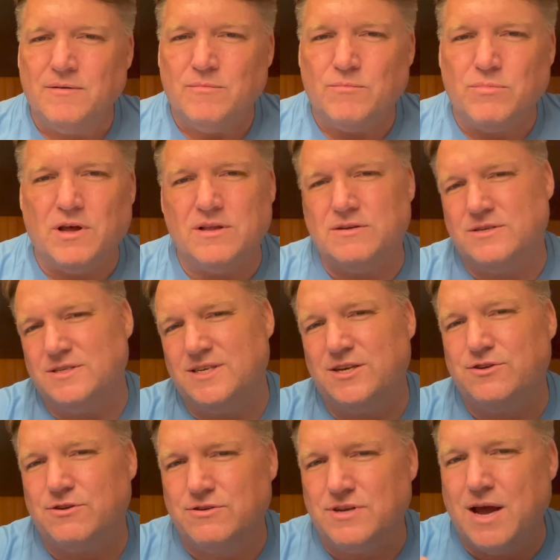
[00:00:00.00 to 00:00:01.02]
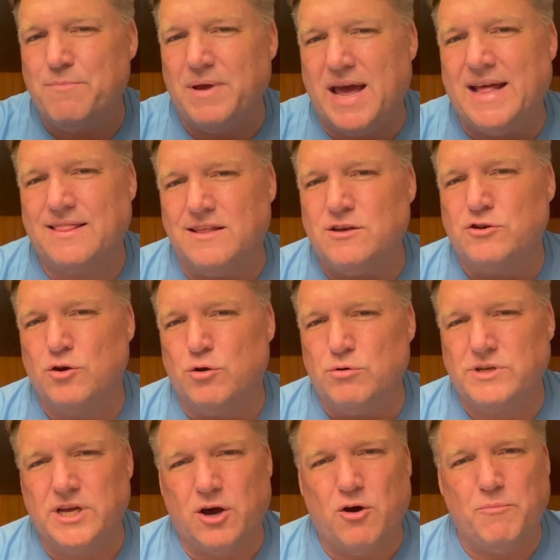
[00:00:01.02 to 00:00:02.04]
Brothers and sisters, I'm at this
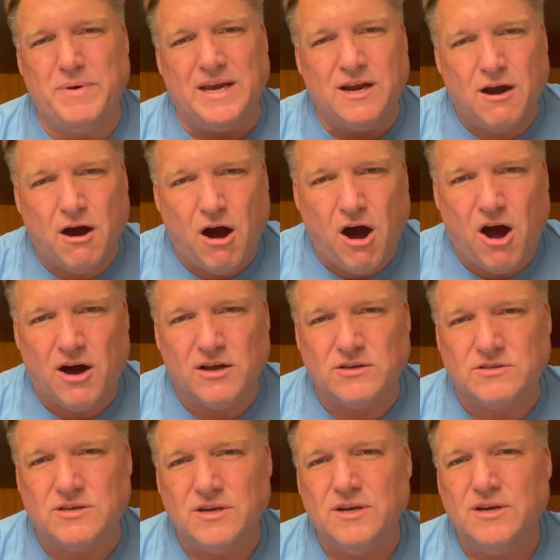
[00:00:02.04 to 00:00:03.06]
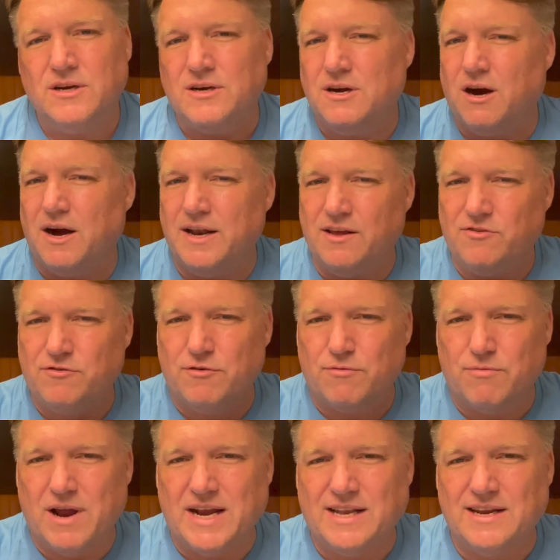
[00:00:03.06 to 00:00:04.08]
hotel because God has
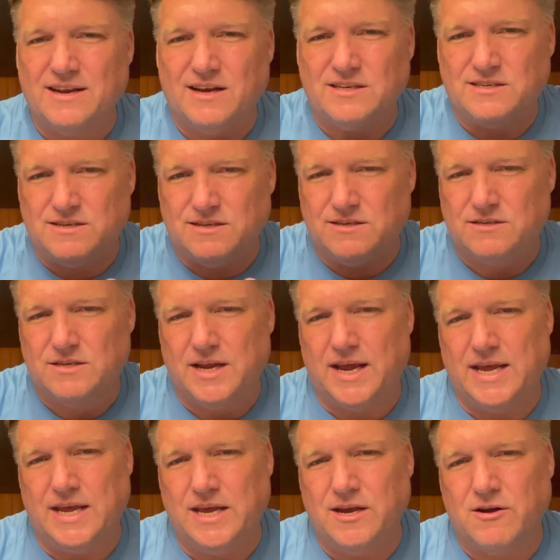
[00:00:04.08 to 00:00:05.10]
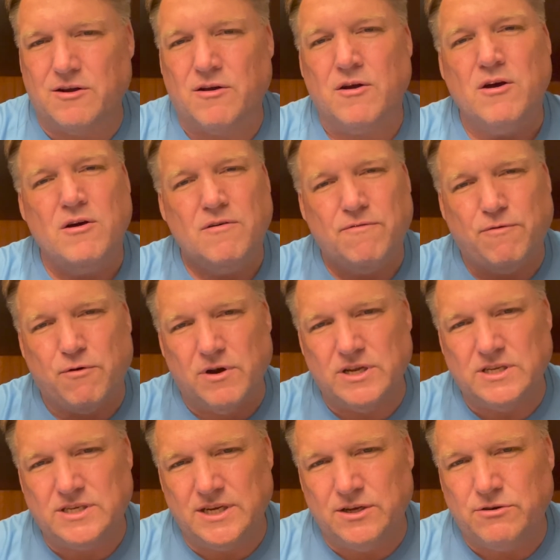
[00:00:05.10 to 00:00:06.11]
directed us to stay here for
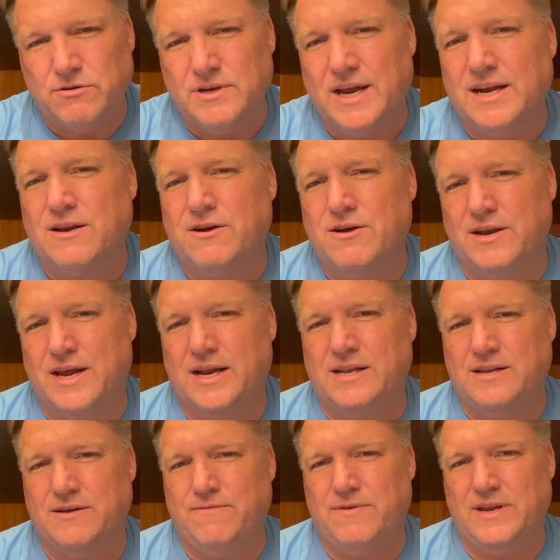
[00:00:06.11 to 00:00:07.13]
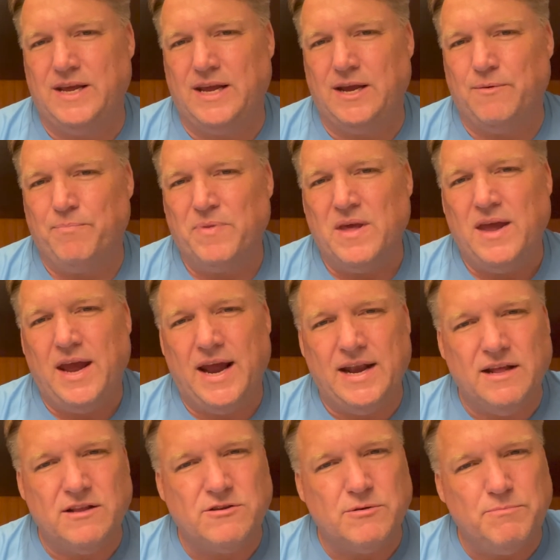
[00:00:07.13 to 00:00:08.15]
its internet connectivity and
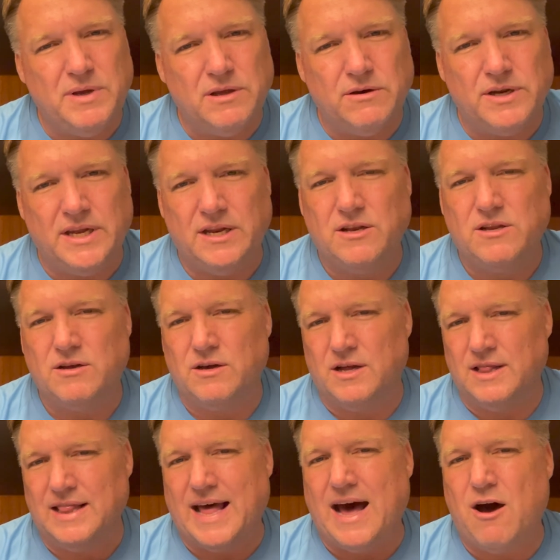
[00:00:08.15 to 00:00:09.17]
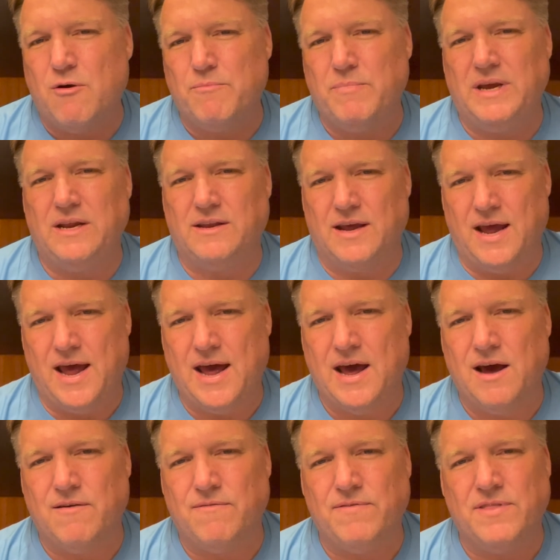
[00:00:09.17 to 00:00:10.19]
its ability to allow me to
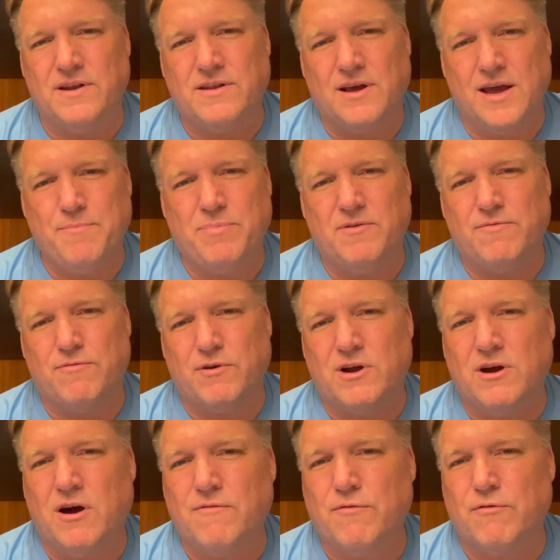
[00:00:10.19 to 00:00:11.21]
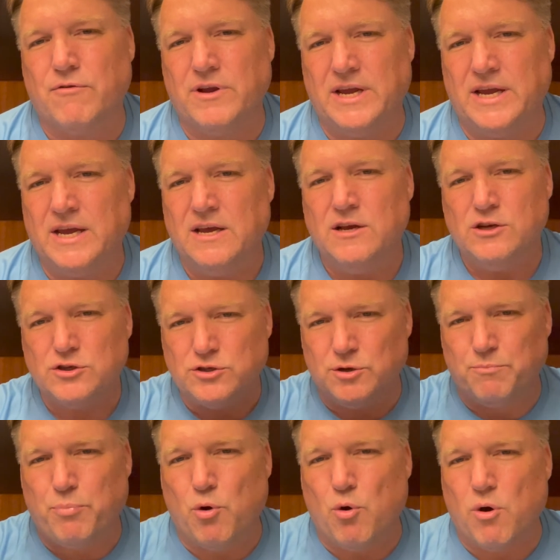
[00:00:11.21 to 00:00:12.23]
have the type of recovery
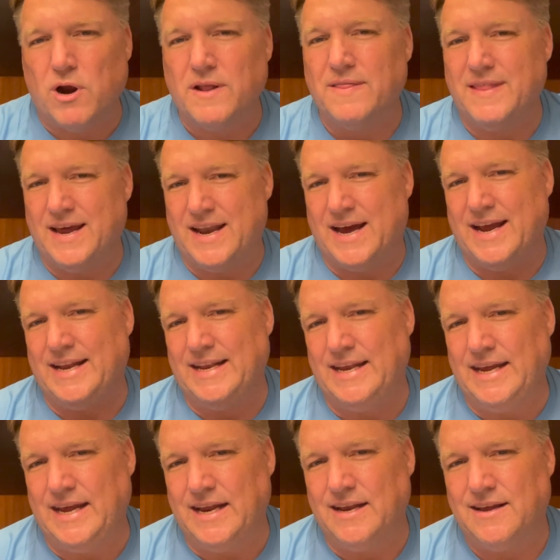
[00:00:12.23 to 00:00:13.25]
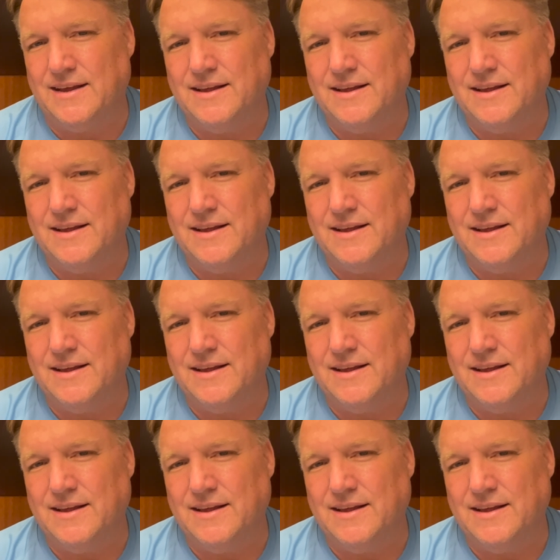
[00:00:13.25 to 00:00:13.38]
support that I need.